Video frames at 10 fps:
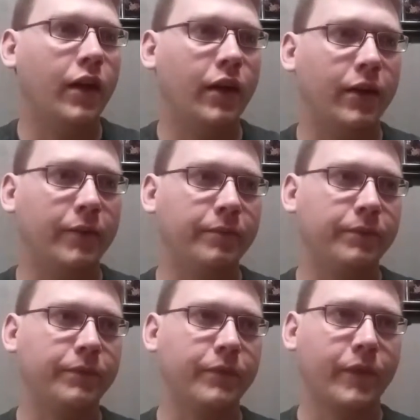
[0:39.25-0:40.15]
You
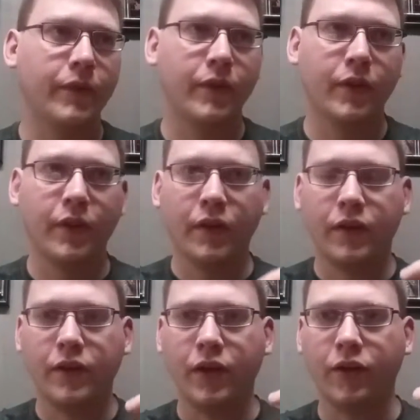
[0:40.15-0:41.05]

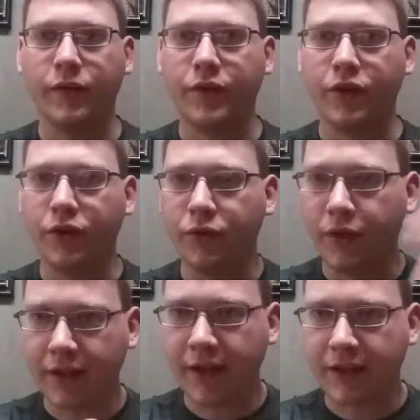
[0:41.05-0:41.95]
know, if you're
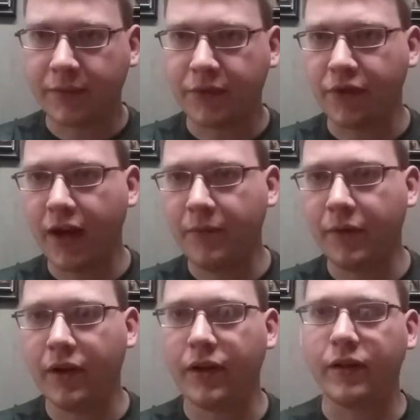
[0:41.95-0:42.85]
new, hit that
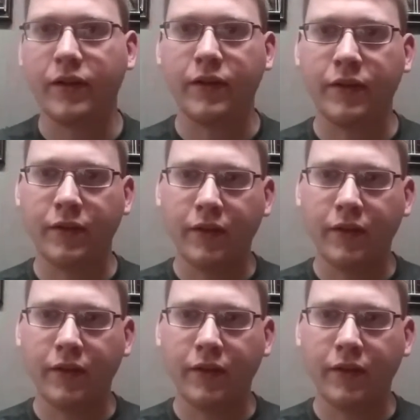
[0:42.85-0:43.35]
subscribe button.